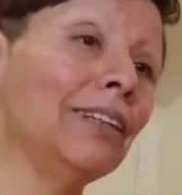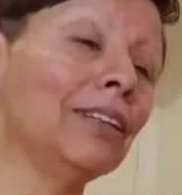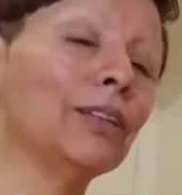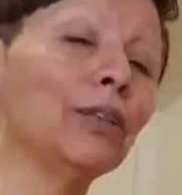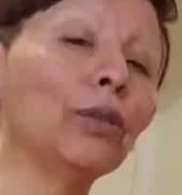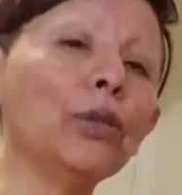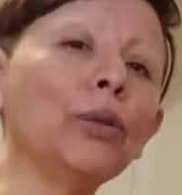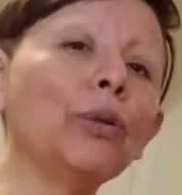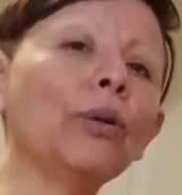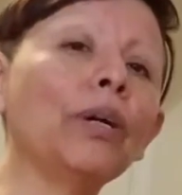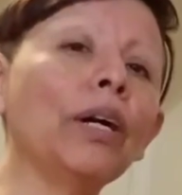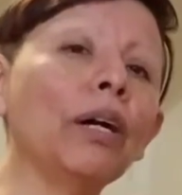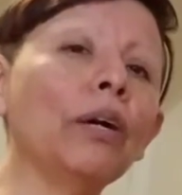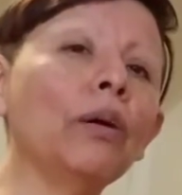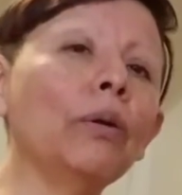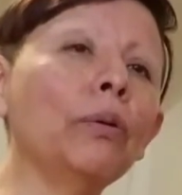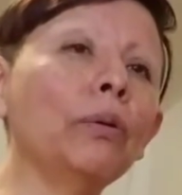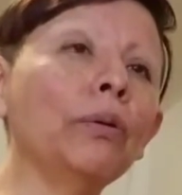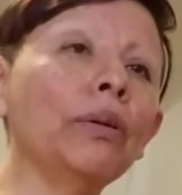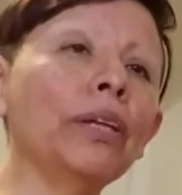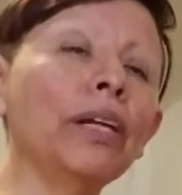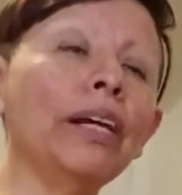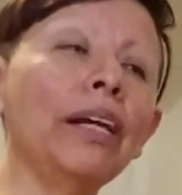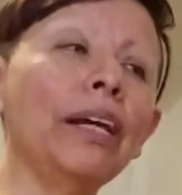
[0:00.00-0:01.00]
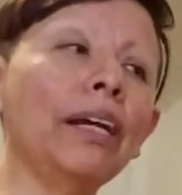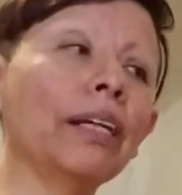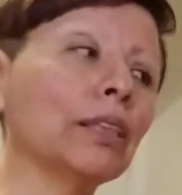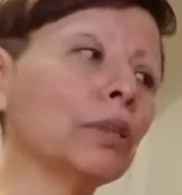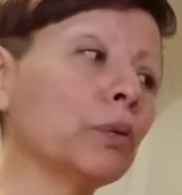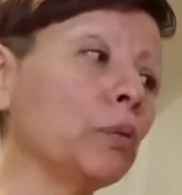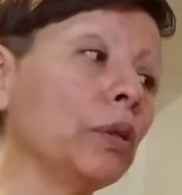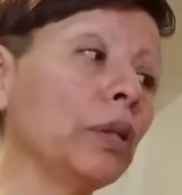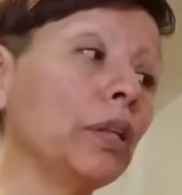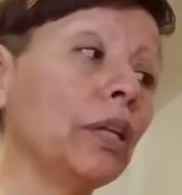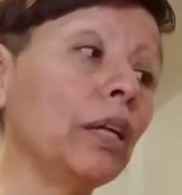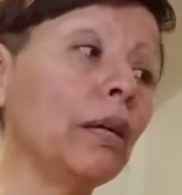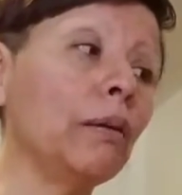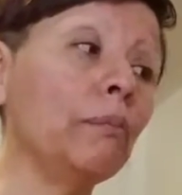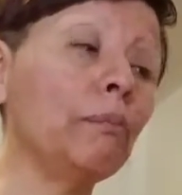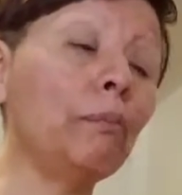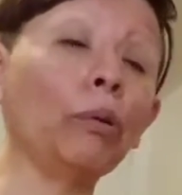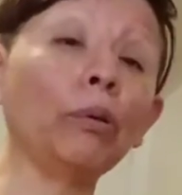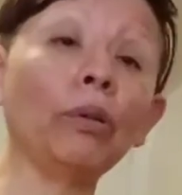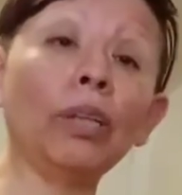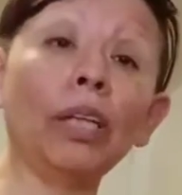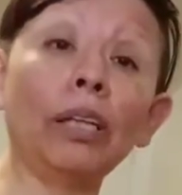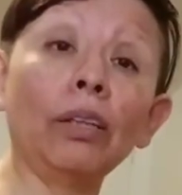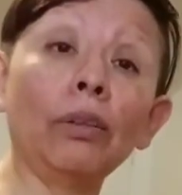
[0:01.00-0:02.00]
So you can cook the eggs with the
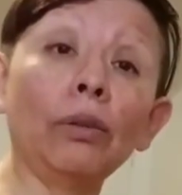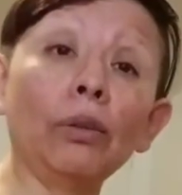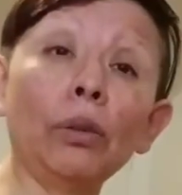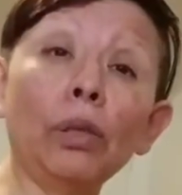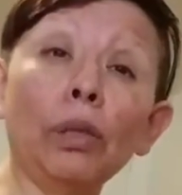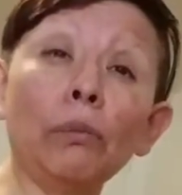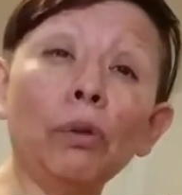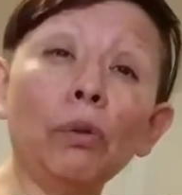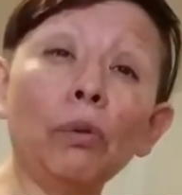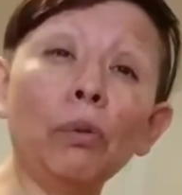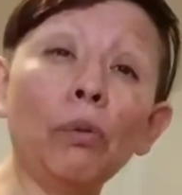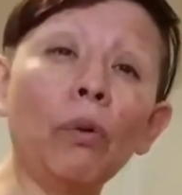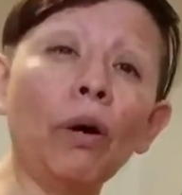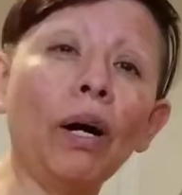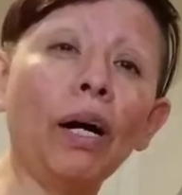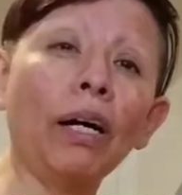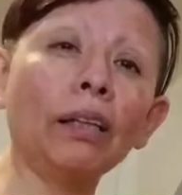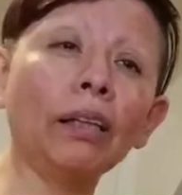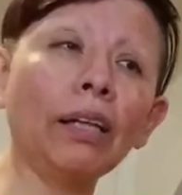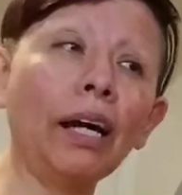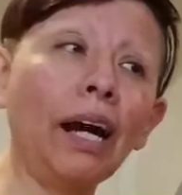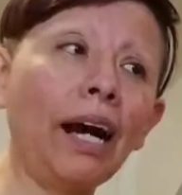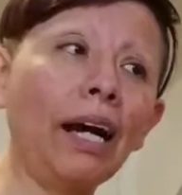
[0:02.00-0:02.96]
potato if you want.